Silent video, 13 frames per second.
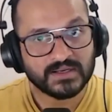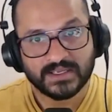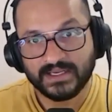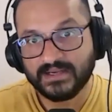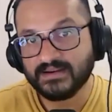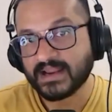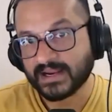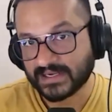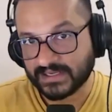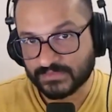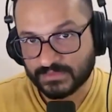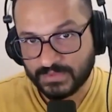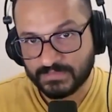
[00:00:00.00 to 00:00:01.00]
interacting
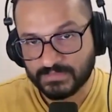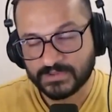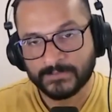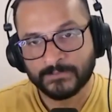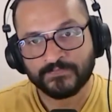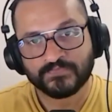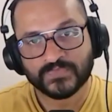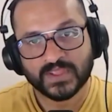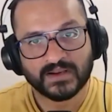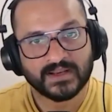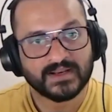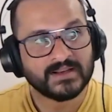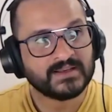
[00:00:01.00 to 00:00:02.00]
with people,
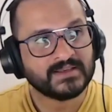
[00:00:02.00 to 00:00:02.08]
right?